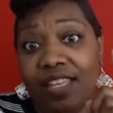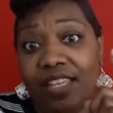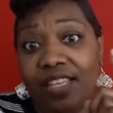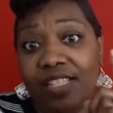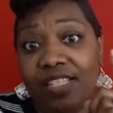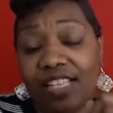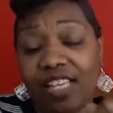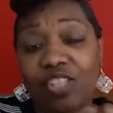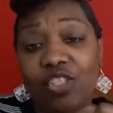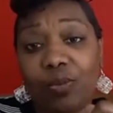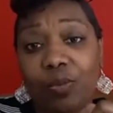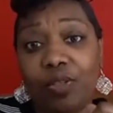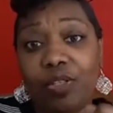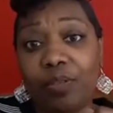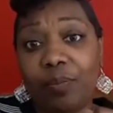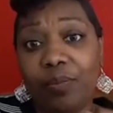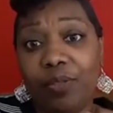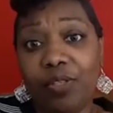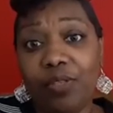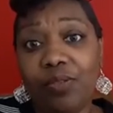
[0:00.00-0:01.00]
sexual
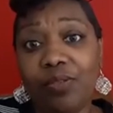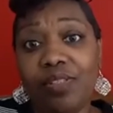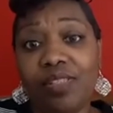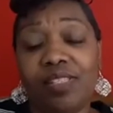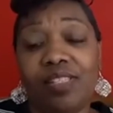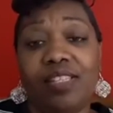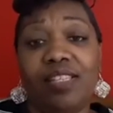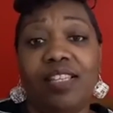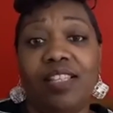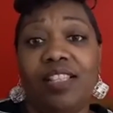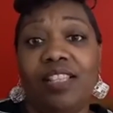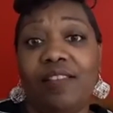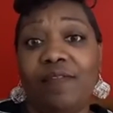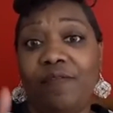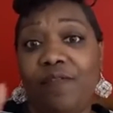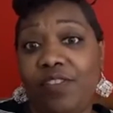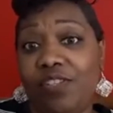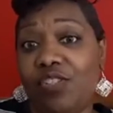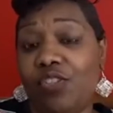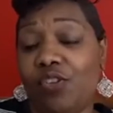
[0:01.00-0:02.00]
abuse, then
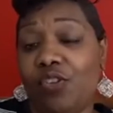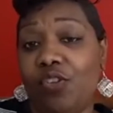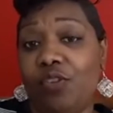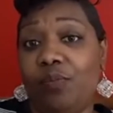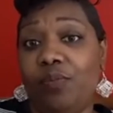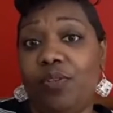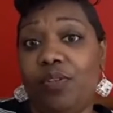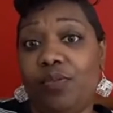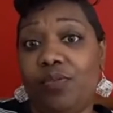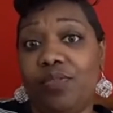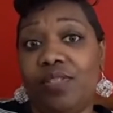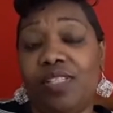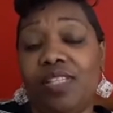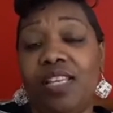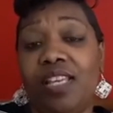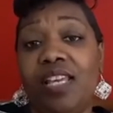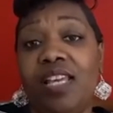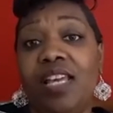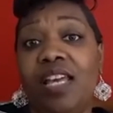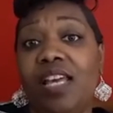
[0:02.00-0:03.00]
physical abuse.
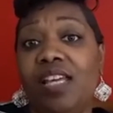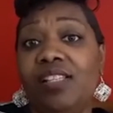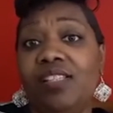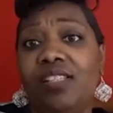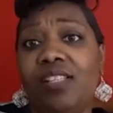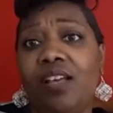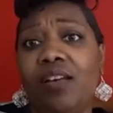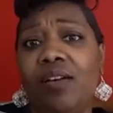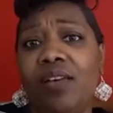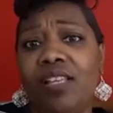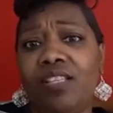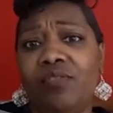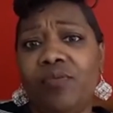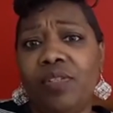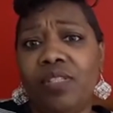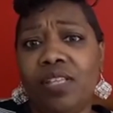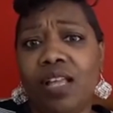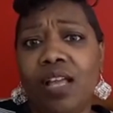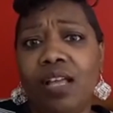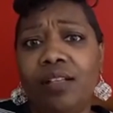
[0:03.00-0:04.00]
And so as a
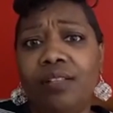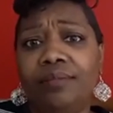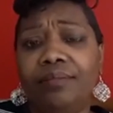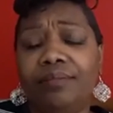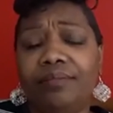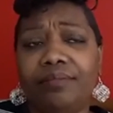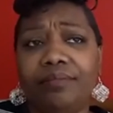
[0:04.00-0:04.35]
result,